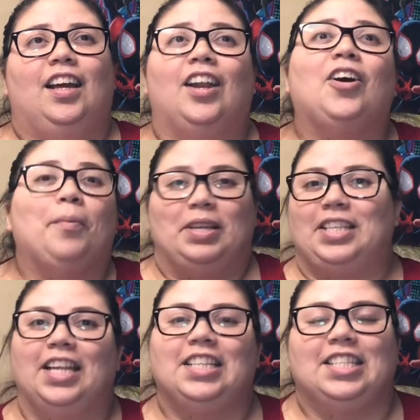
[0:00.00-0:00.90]
I don't know. I'm
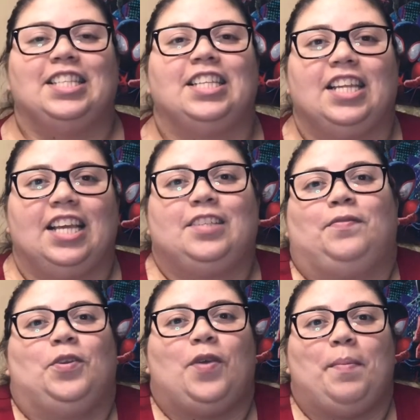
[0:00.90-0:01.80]
excited to see the next
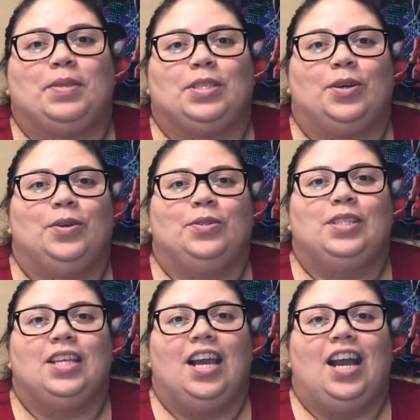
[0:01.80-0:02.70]
few
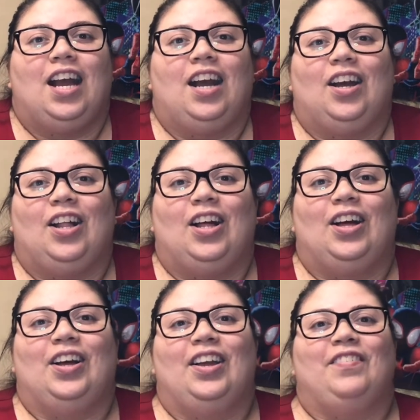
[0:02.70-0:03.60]
episodes.
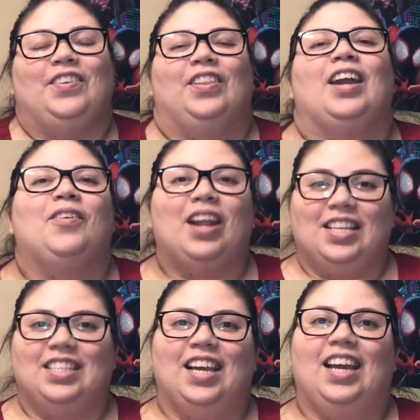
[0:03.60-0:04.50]
If you like what I
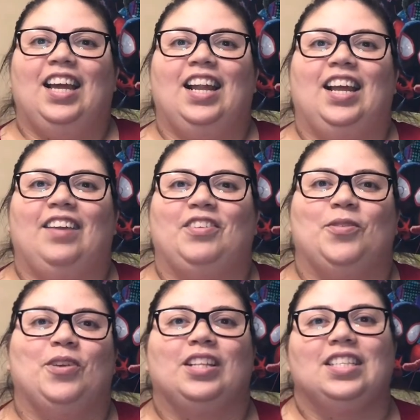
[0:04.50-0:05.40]
said, if
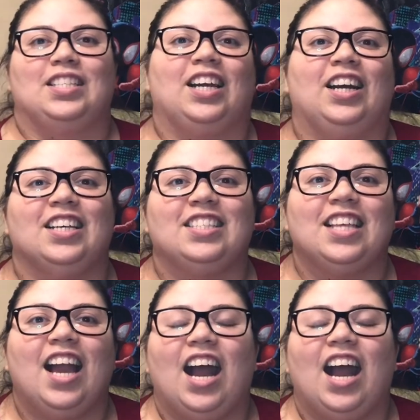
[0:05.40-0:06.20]
you want to discuss,